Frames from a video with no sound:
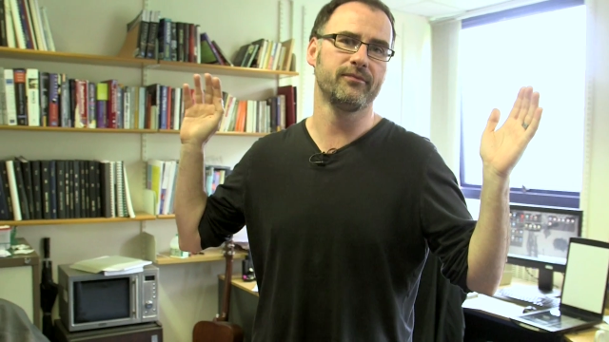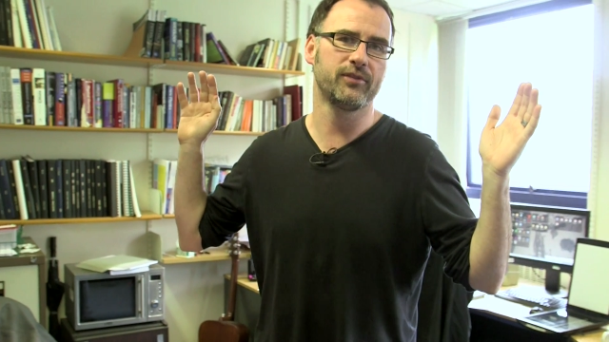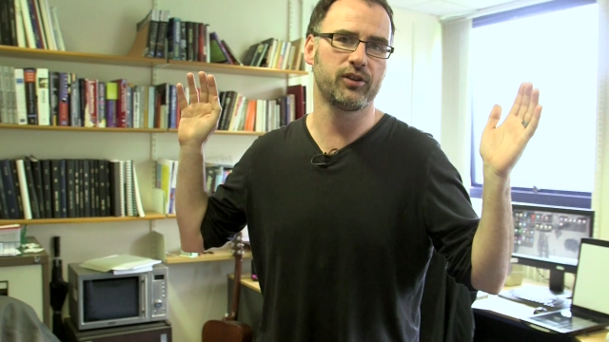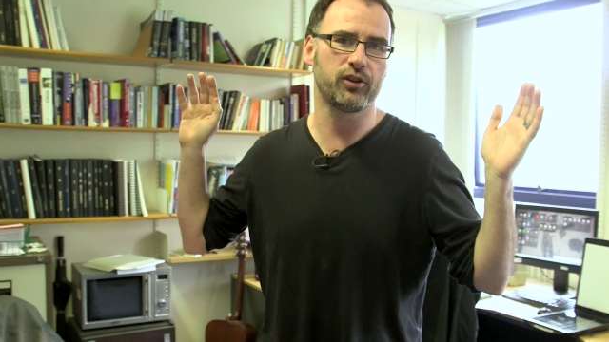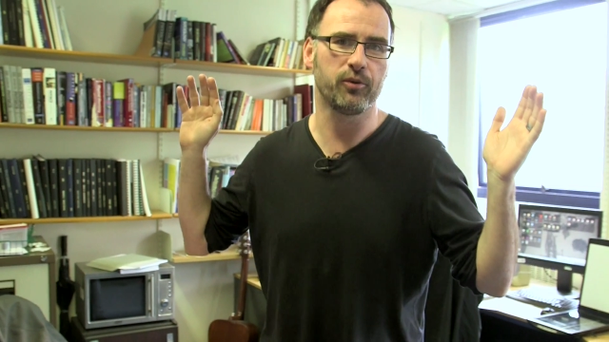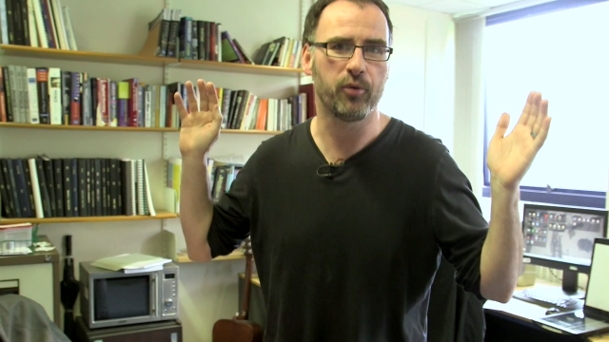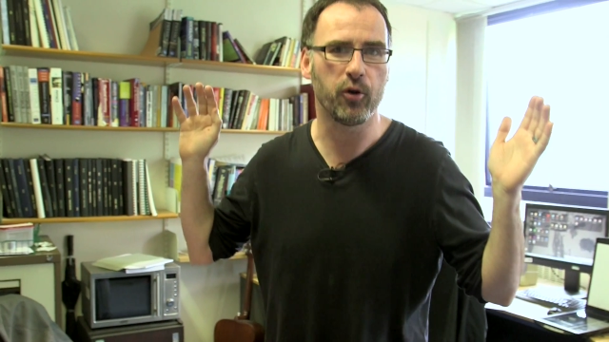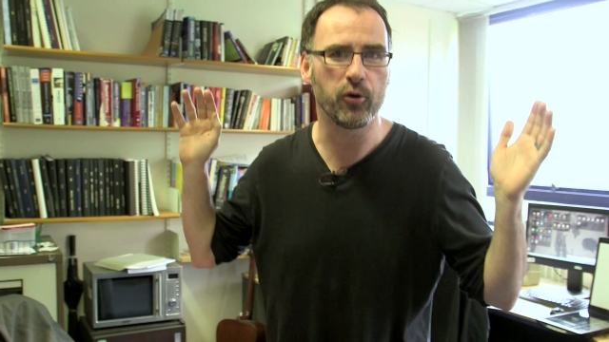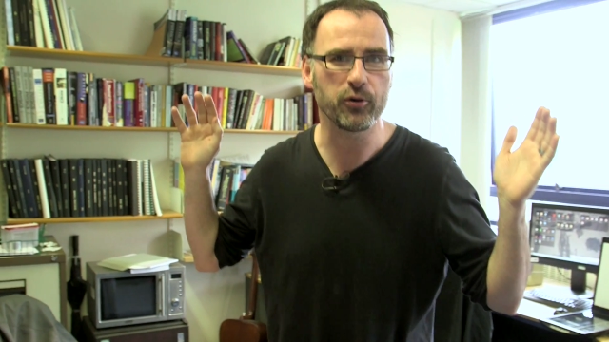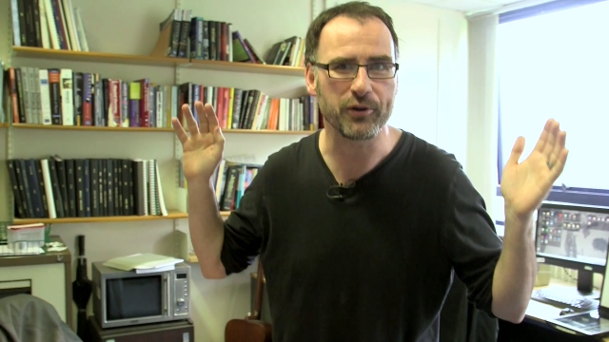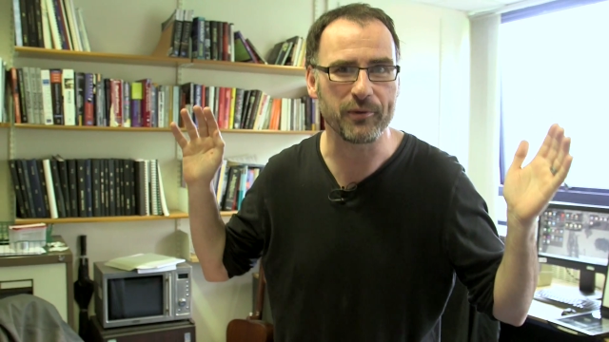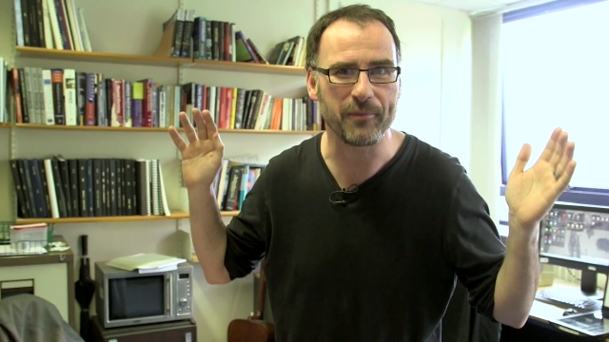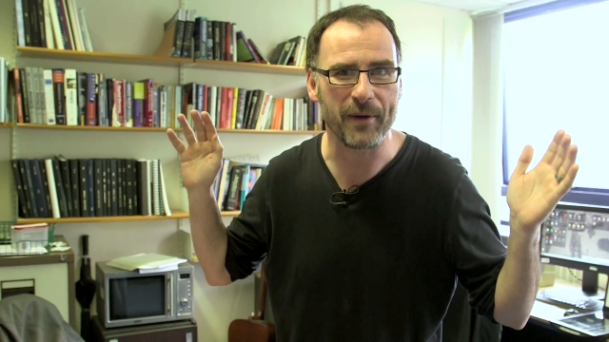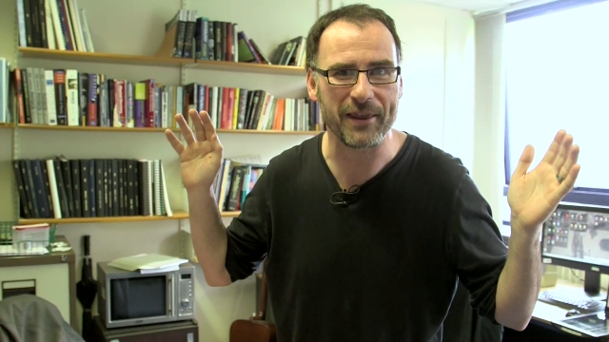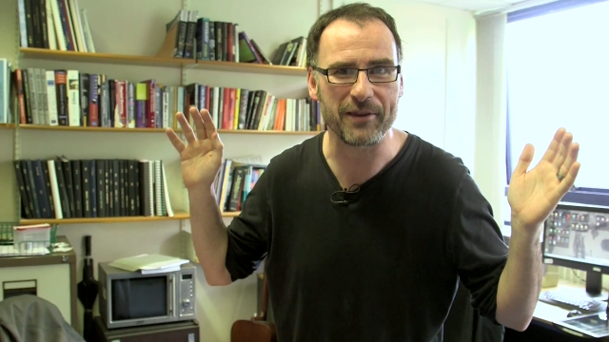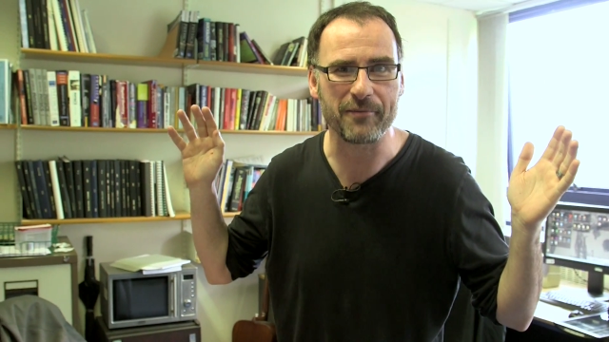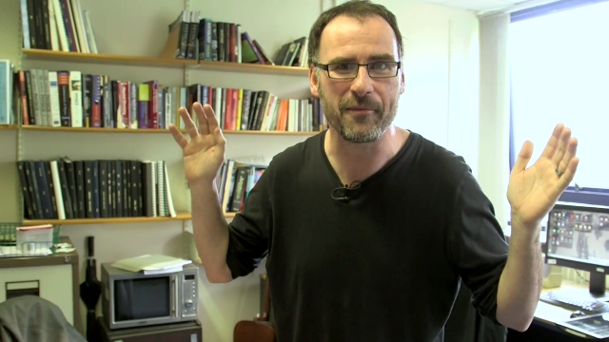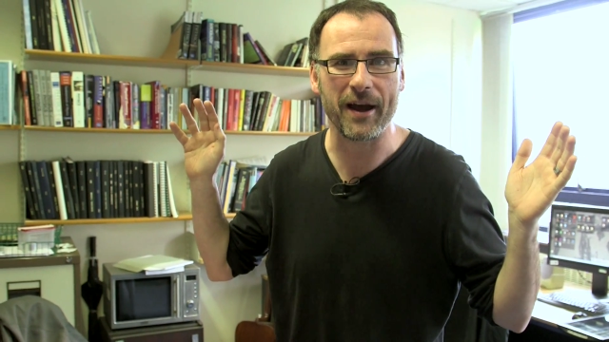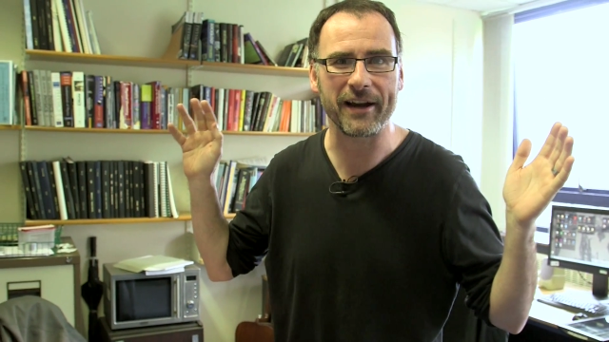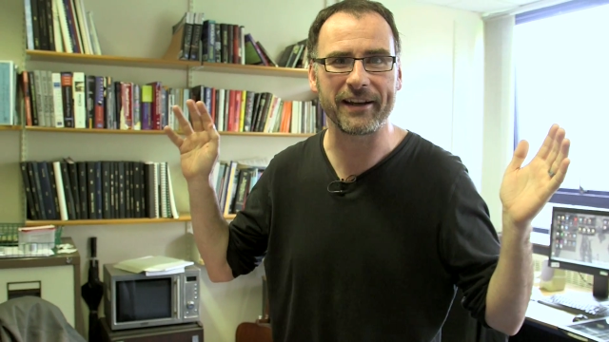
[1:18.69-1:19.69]
supposed
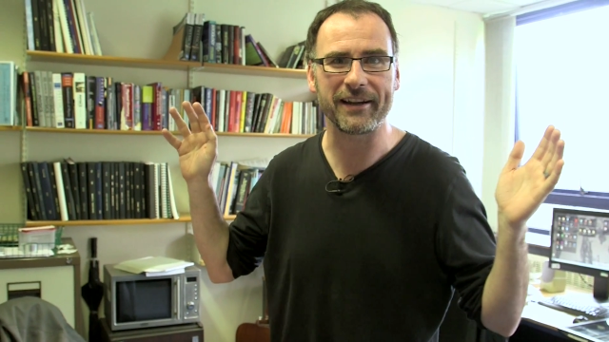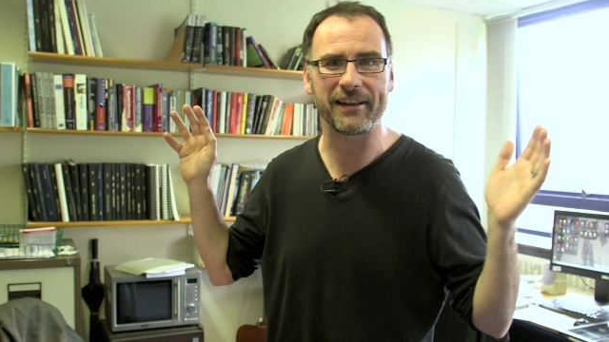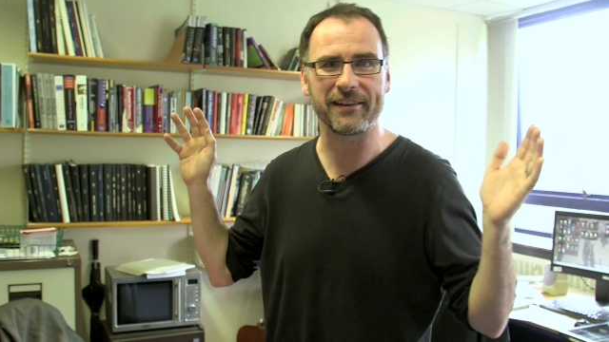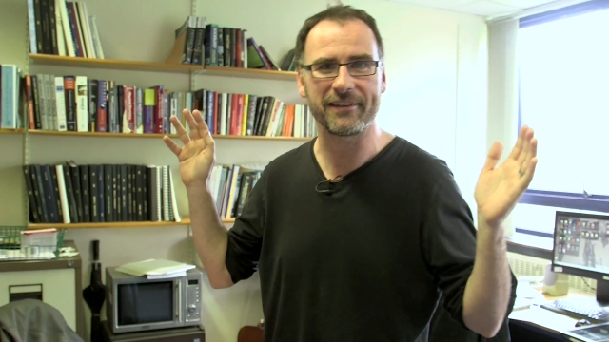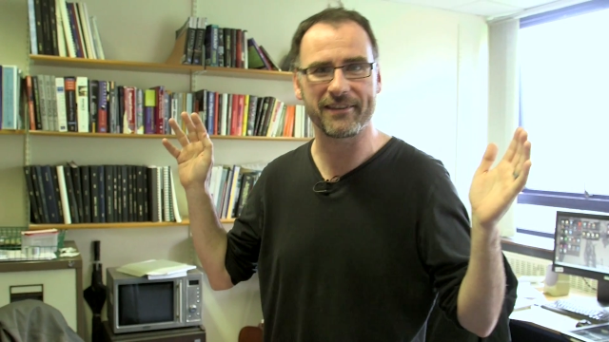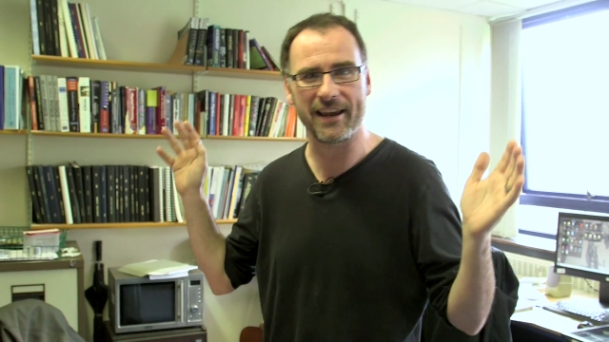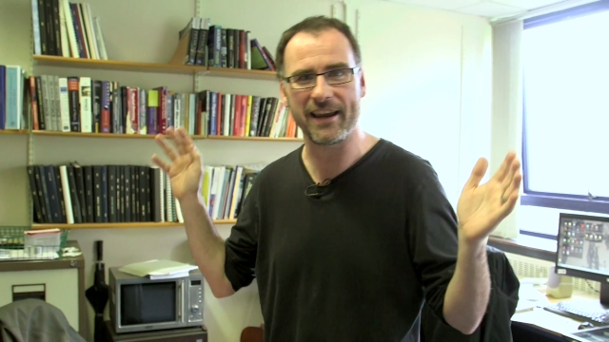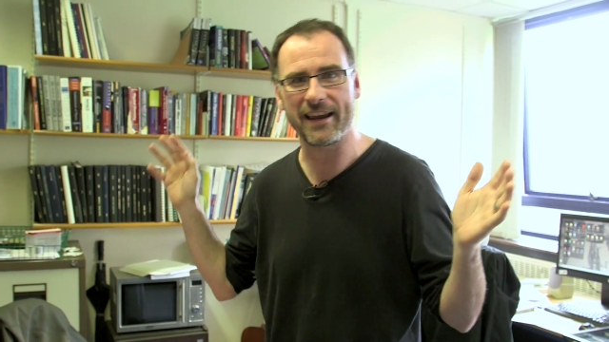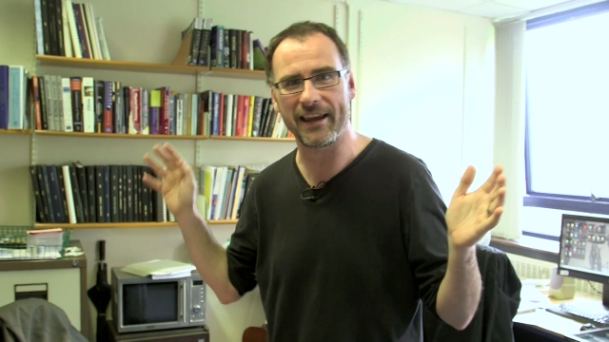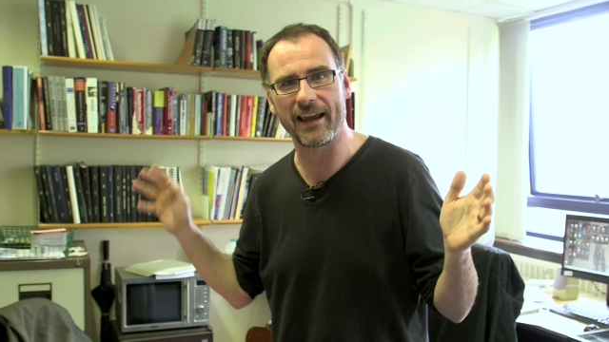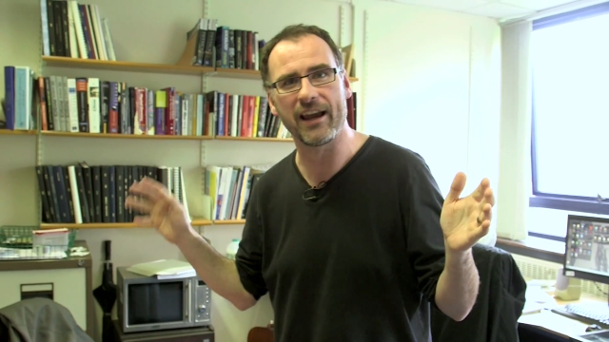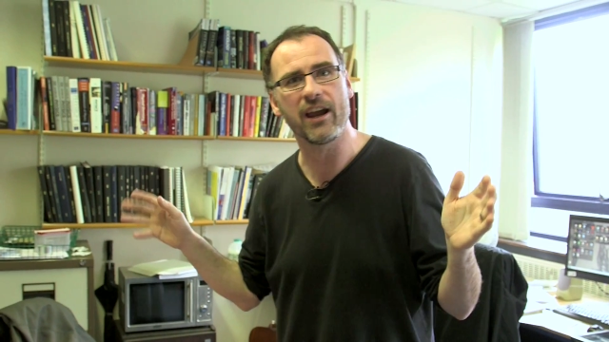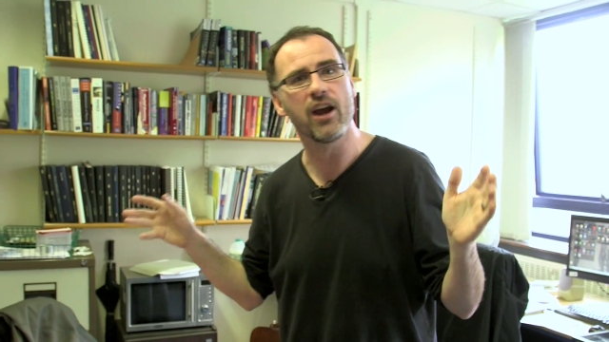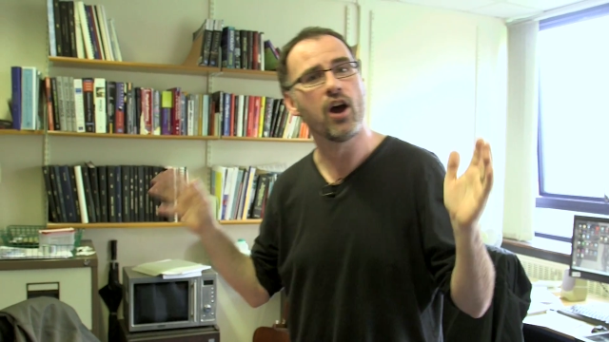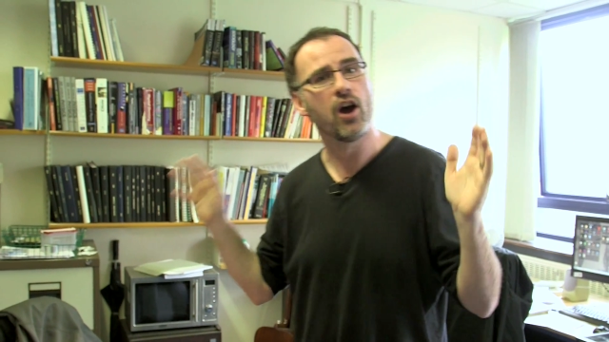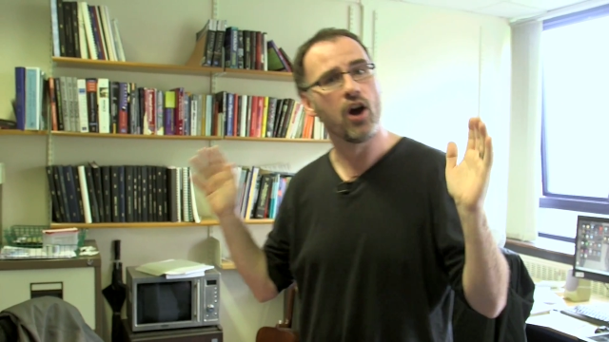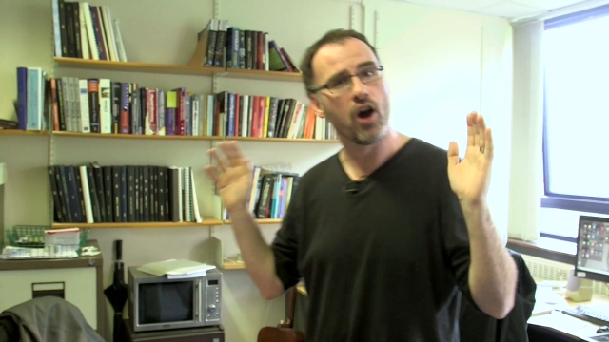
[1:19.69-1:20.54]
mathematical thinking,